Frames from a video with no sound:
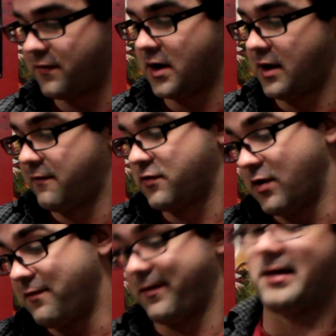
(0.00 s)
if you're gonna have
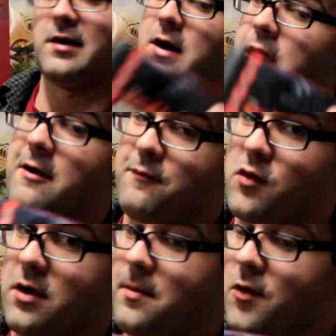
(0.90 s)
Street Fighter, you gotta have
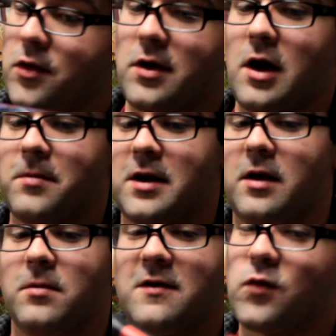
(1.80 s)
a Mortal Kombat
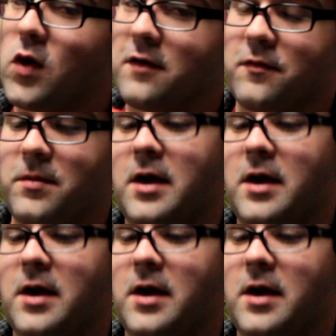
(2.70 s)
game, at least one of them.